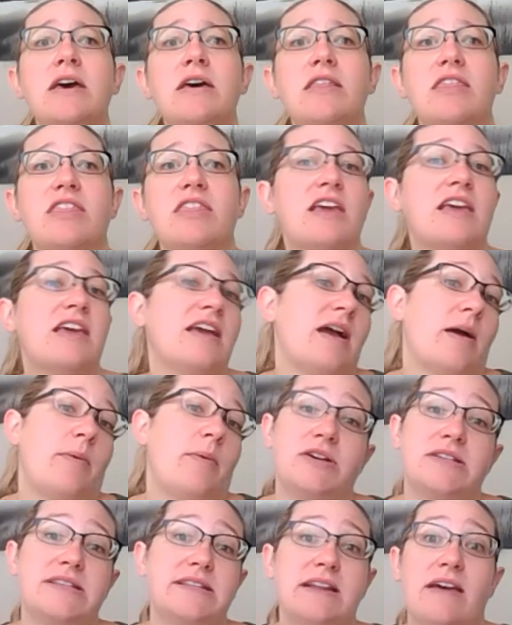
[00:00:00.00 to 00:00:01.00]
thinking I
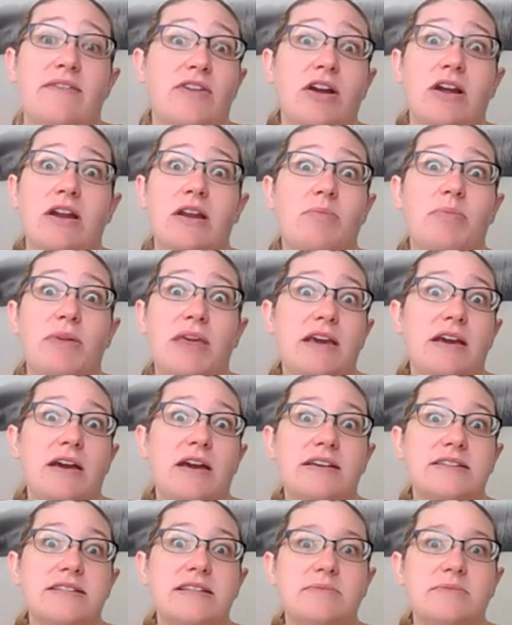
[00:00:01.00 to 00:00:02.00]
wasn't ever going to be in
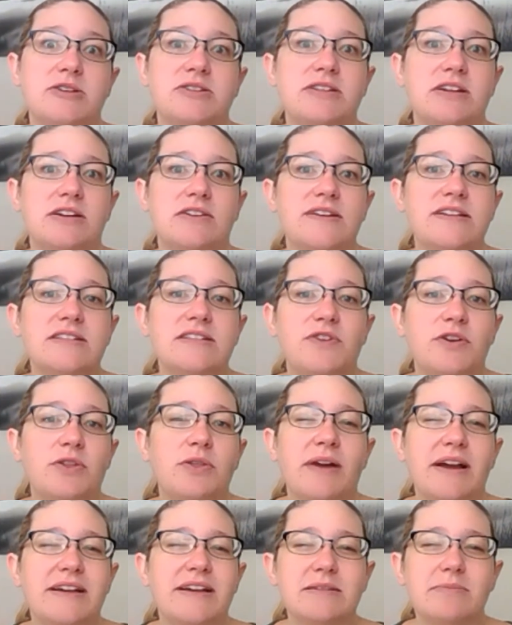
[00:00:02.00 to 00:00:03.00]
customer service for
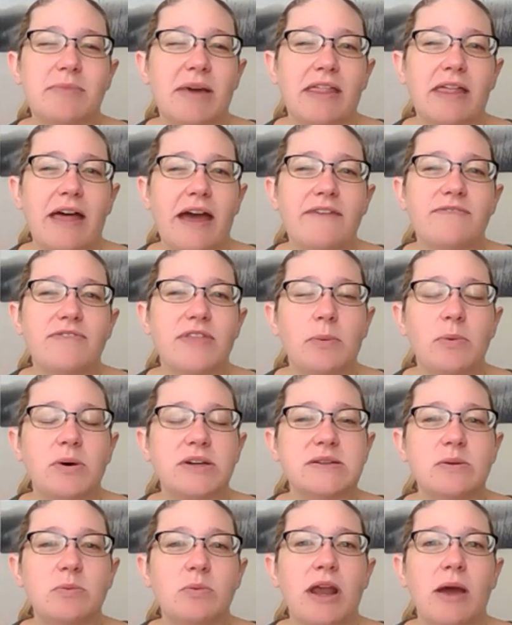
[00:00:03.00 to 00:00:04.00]
the rest of my life. That
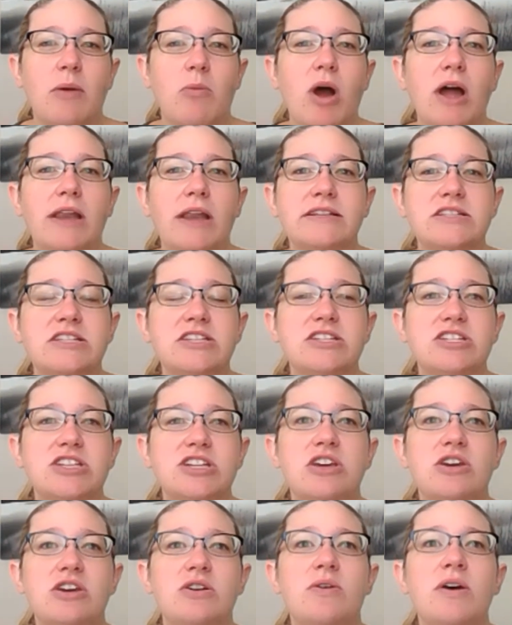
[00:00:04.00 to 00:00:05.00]
wasn't what I wanted to
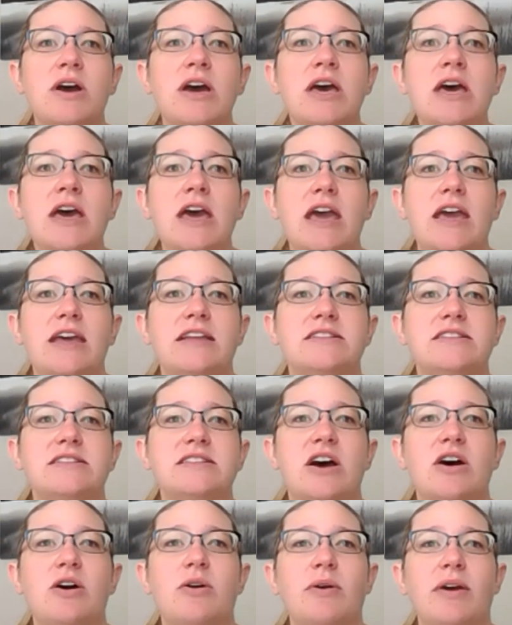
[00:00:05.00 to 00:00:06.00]
do. And
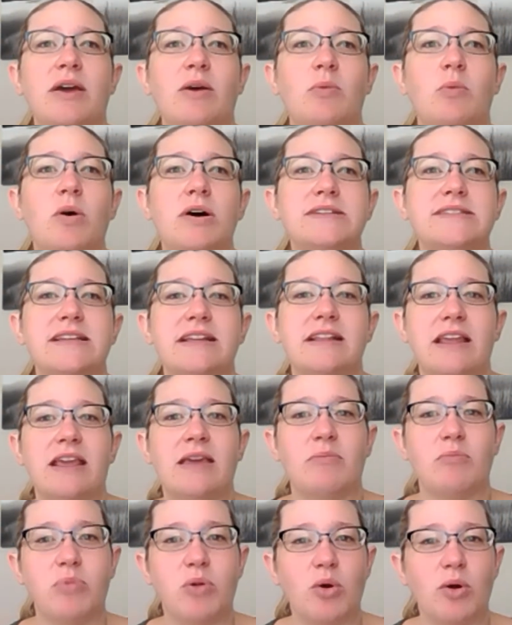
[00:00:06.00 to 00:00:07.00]
so it wasn't
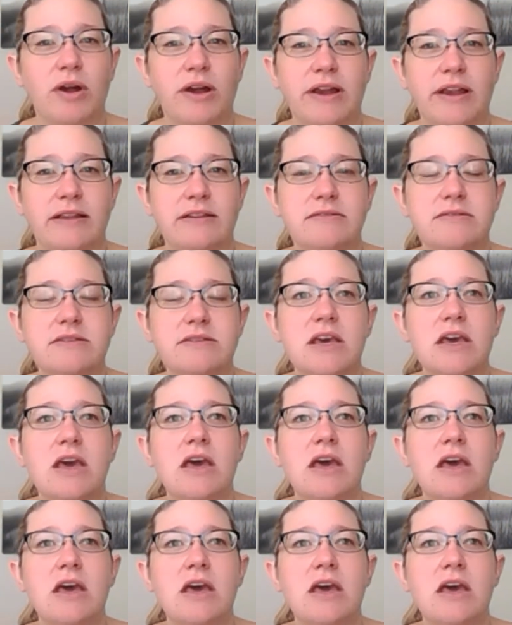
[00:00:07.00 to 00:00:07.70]
important.